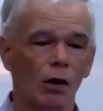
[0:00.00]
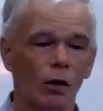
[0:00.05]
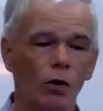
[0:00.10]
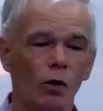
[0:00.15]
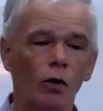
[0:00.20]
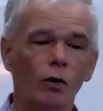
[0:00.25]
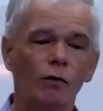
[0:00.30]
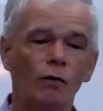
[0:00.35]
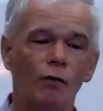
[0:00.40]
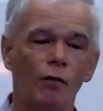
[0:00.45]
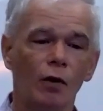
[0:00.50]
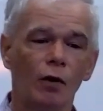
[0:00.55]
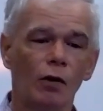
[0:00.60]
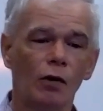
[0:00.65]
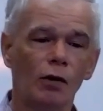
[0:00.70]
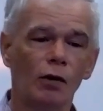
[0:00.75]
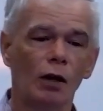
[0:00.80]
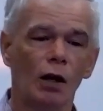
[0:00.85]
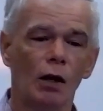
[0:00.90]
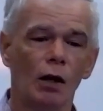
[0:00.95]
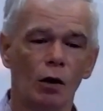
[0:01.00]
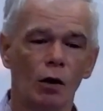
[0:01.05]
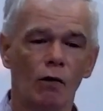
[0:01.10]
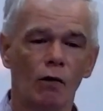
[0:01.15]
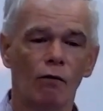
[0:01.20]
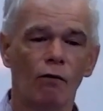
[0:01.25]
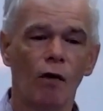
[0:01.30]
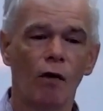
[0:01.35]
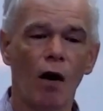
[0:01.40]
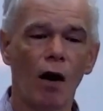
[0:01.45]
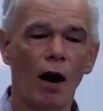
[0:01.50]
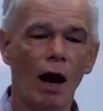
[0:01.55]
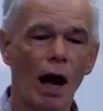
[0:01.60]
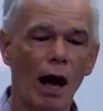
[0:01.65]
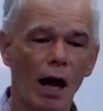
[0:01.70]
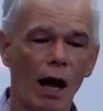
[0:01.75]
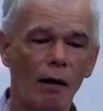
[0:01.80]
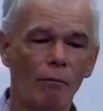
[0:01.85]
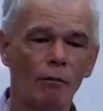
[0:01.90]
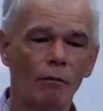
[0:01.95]
Good food,
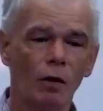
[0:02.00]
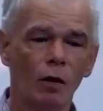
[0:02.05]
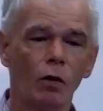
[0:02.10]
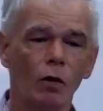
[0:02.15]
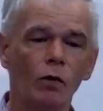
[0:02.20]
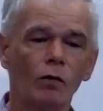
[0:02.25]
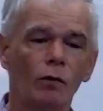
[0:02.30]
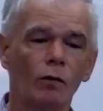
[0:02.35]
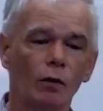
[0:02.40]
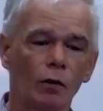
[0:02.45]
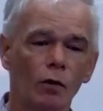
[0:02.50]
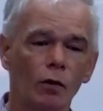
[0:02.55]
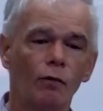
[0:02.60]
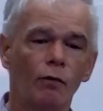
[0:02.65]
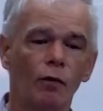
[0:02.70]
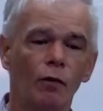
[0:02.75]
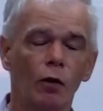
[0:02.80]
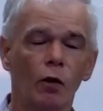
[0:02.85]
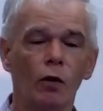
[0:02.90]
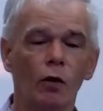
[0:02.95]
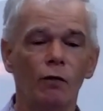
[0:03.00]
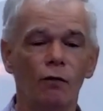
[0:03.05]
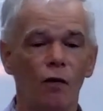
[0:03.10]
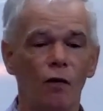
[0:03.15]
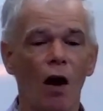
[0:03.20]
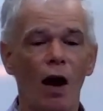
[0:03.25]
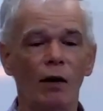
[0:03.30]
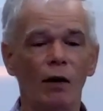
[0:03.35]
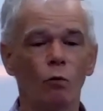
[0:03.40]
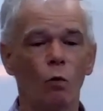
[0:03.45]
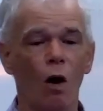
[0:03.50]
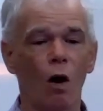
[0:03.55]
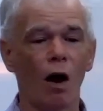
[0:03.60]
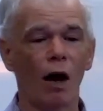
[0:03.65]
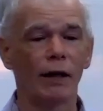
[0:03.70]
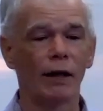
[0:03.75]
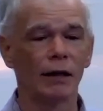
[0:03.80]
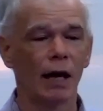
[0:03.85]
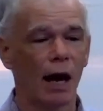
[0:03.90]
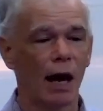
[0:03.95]
fine
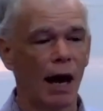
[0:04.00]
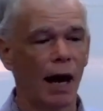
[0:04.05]
wine,